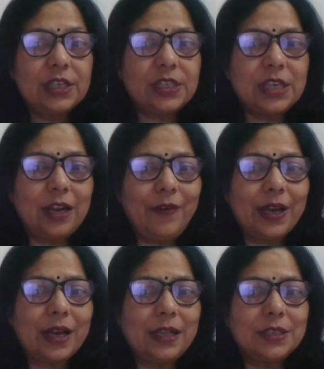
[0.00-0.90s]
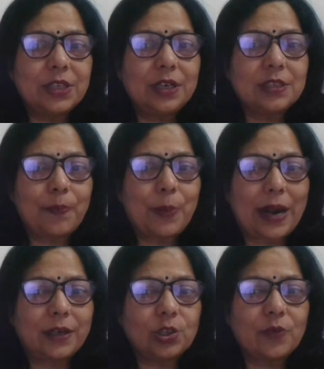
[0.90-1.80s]
Silviculture is the
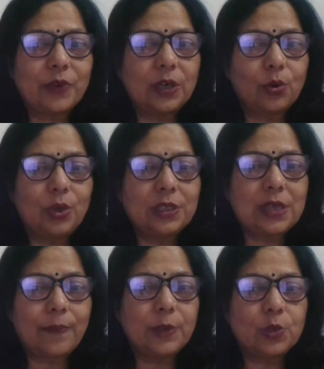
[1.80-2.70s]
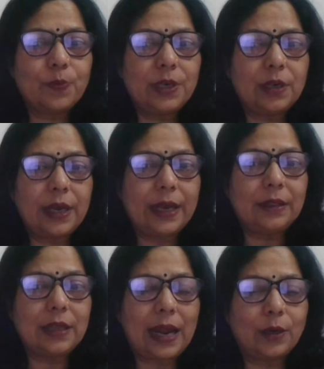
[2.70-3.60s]
practice of controlling establishment,
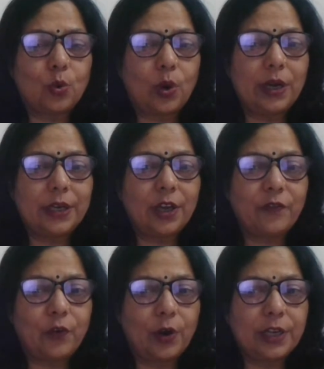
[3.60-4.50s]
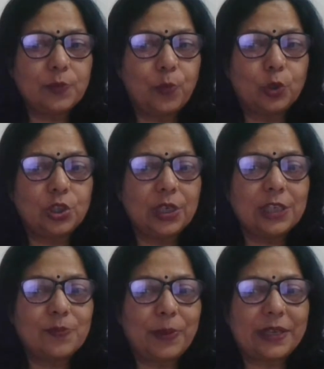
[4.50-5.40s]
health and quality of forest. Poaching
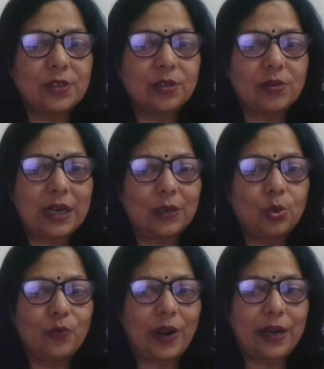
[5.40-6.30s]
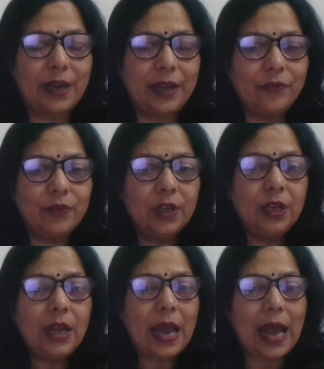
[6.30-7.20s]
is major threat to wildlife.
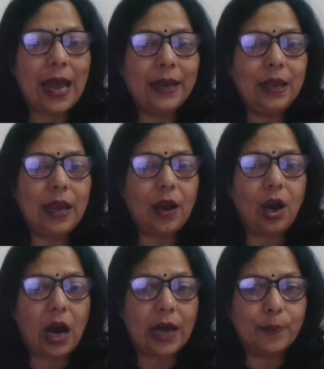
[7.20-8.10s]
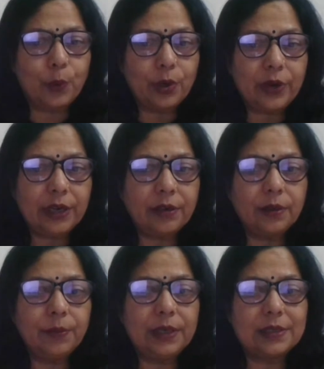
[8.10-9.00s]
And
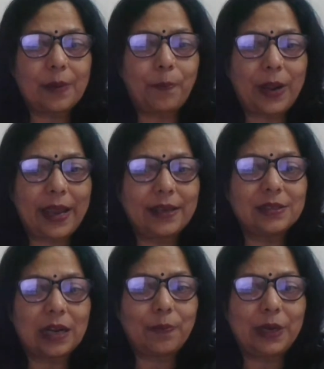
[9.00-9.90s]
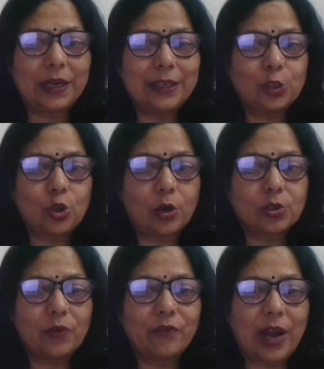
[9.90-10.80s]
arboretum is a place that maintains
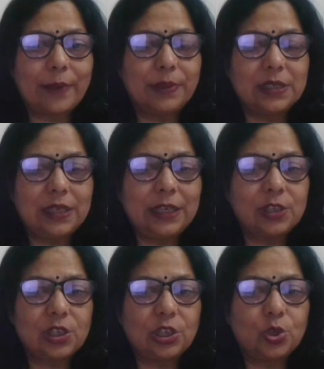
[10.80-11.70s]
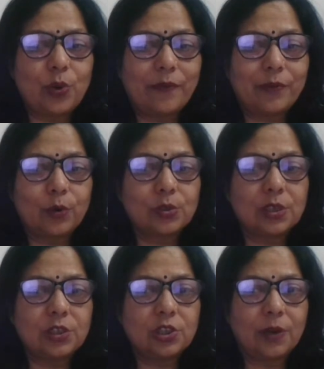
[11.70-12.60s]
stocks of viable seeds, tissue and
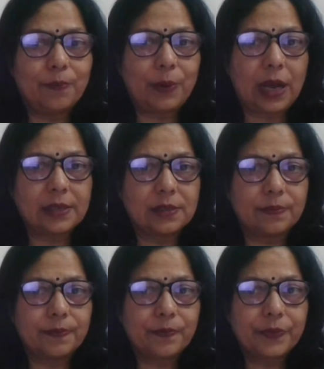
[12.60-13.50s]
frozen germplasm.